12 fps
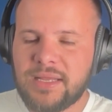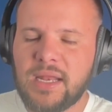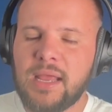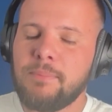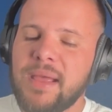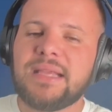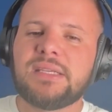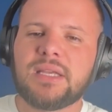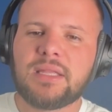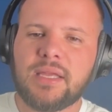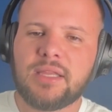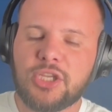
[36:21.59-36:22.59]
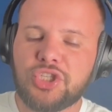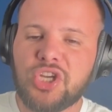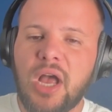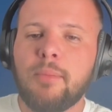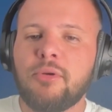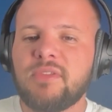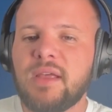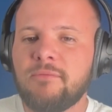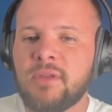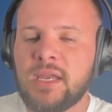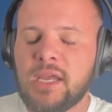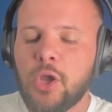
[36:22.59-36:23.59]
It, it, basically, the job of that
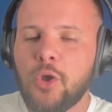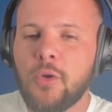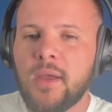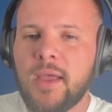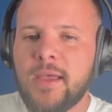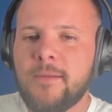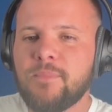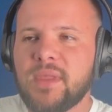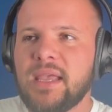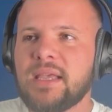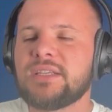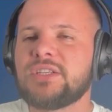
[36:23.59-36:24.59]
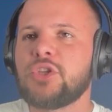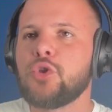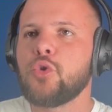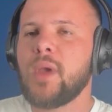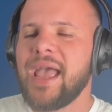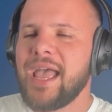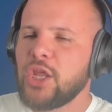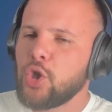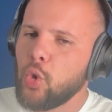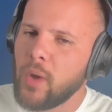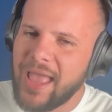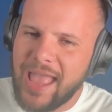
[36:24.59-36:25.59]
video is to
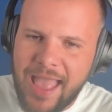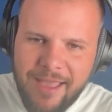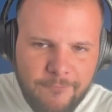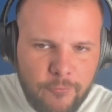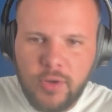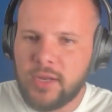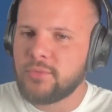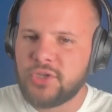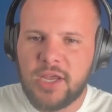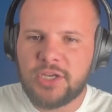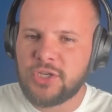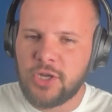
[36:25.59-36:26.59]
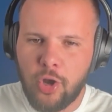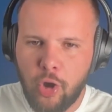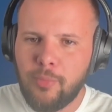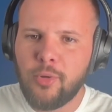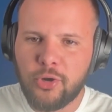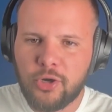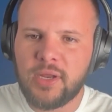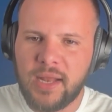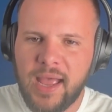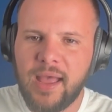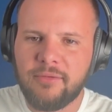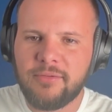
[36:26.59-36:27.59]
handle every objection a homeowner could
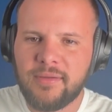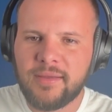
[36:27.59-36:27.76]
have